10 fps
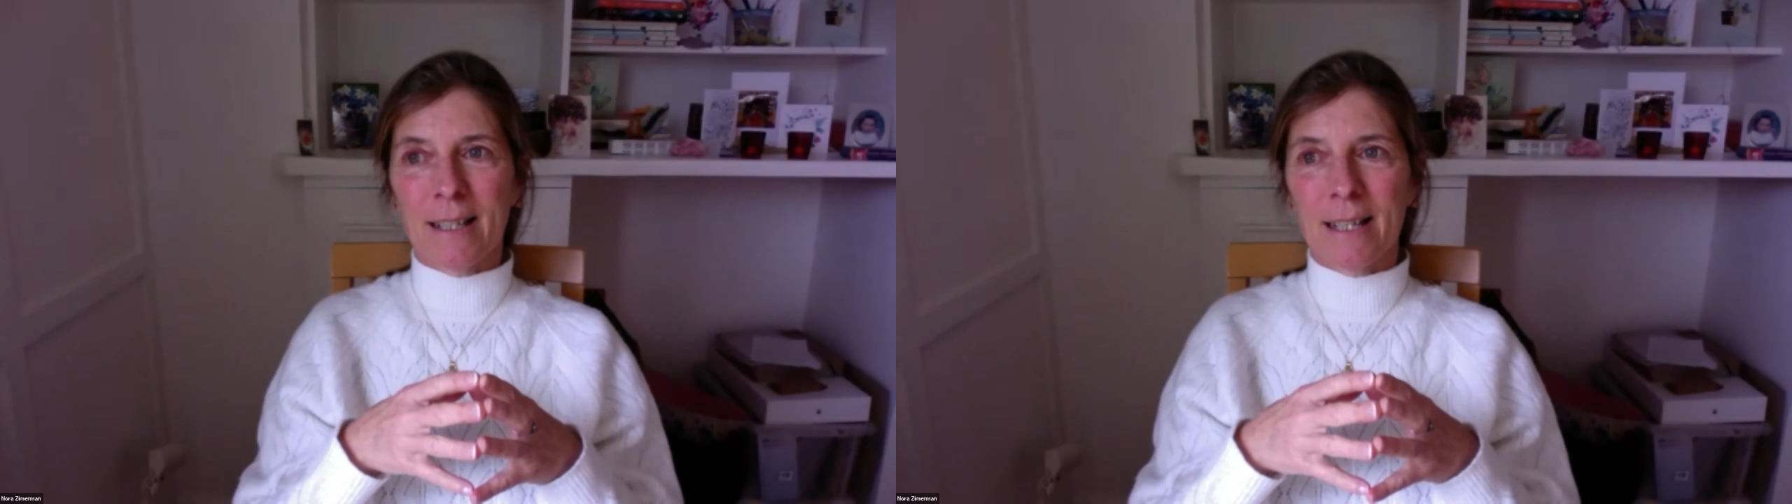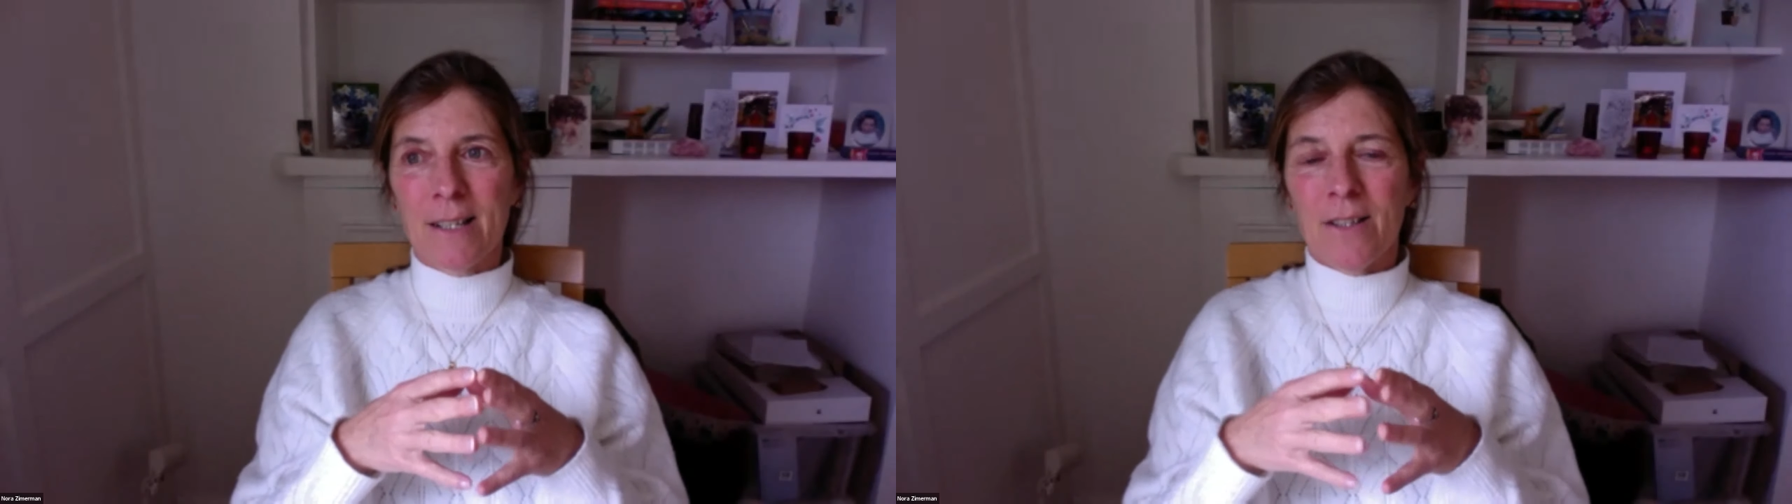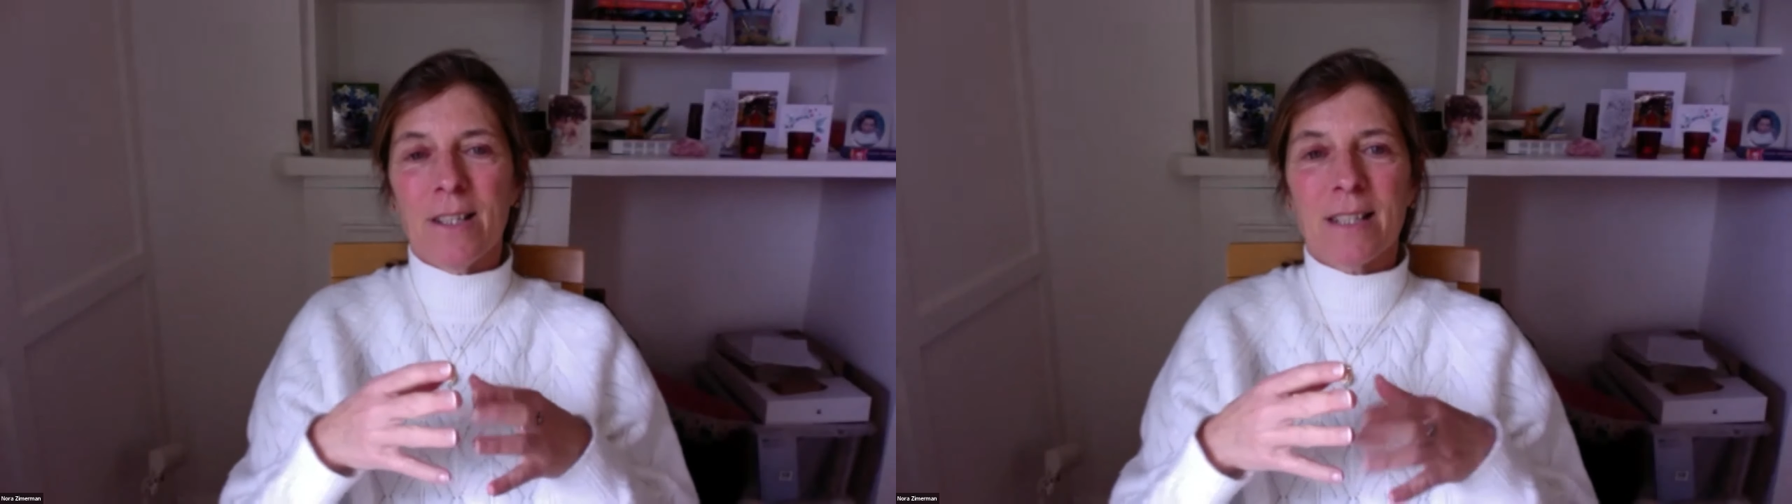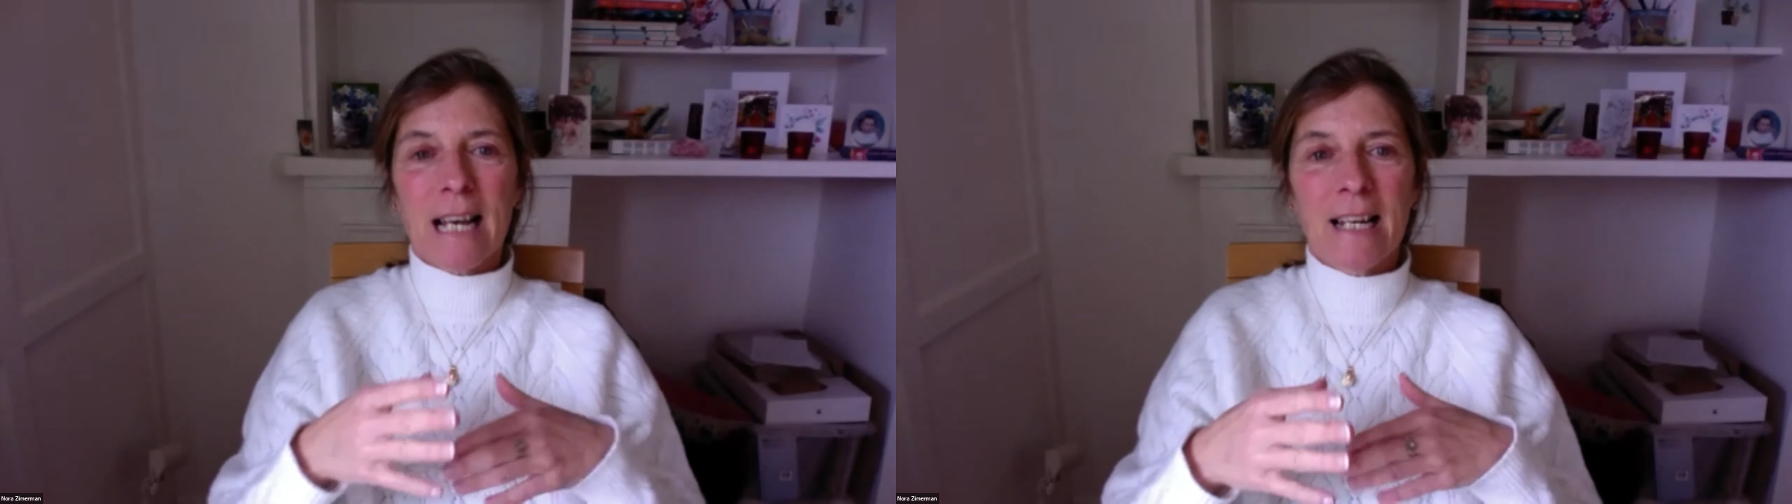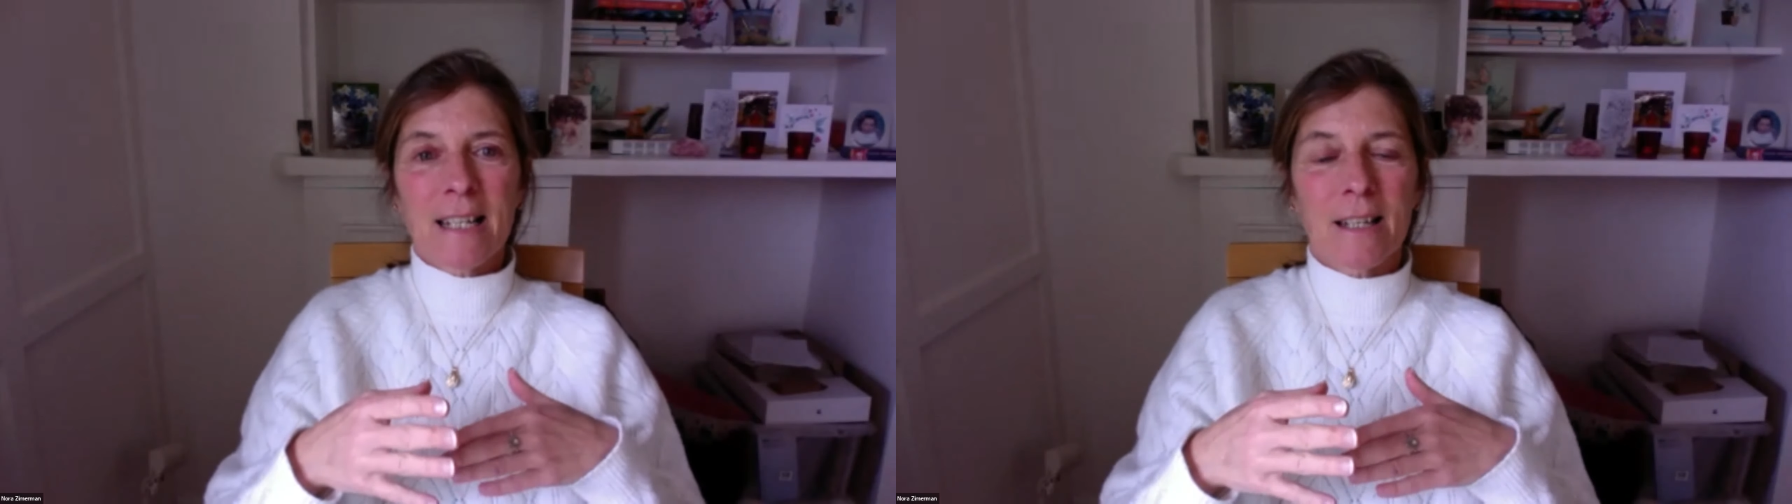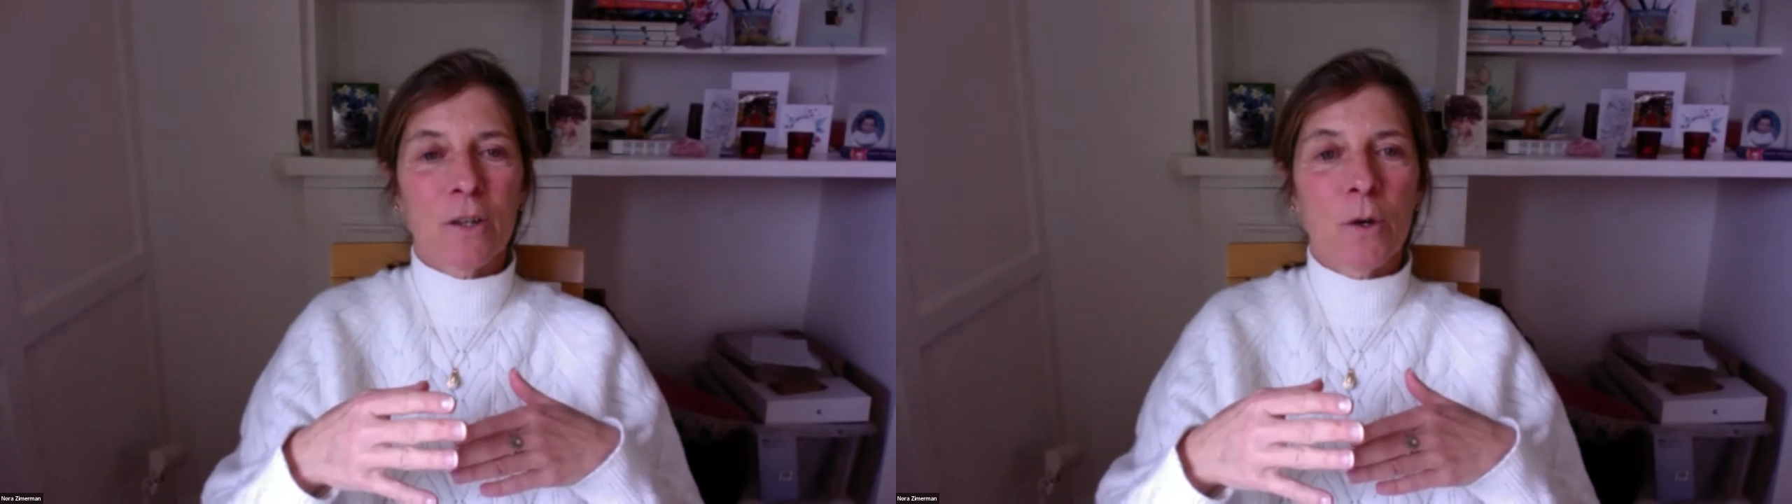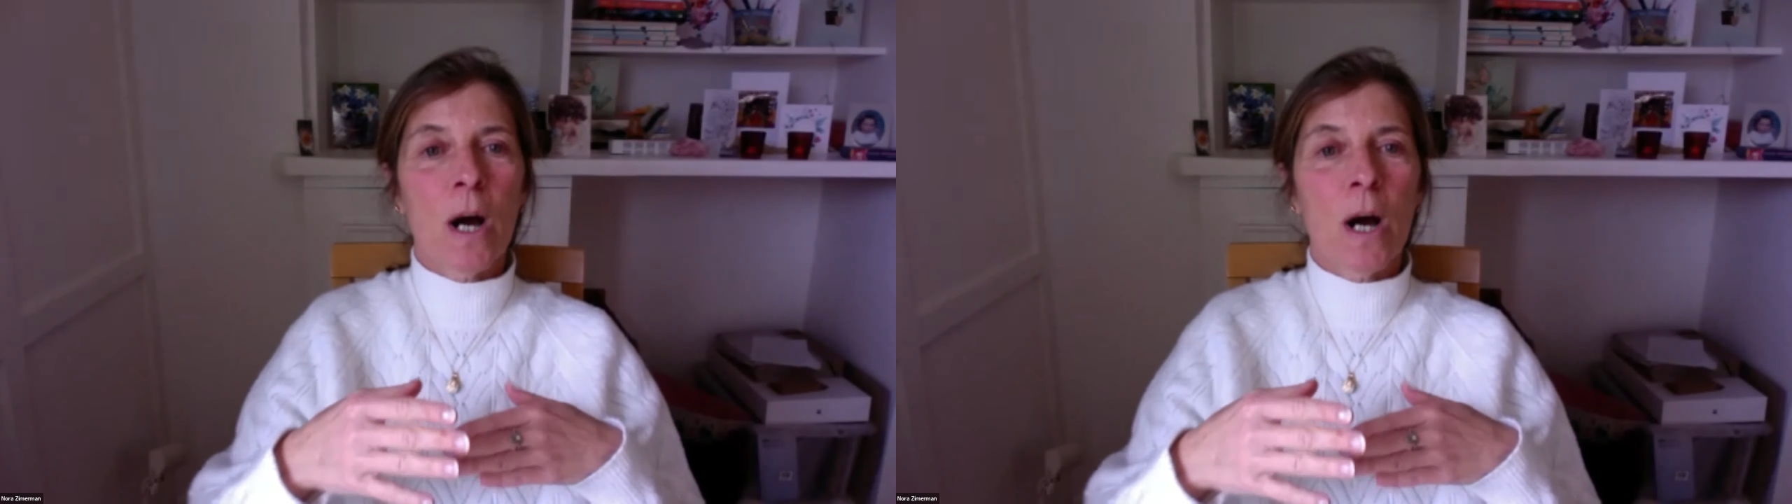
It's like you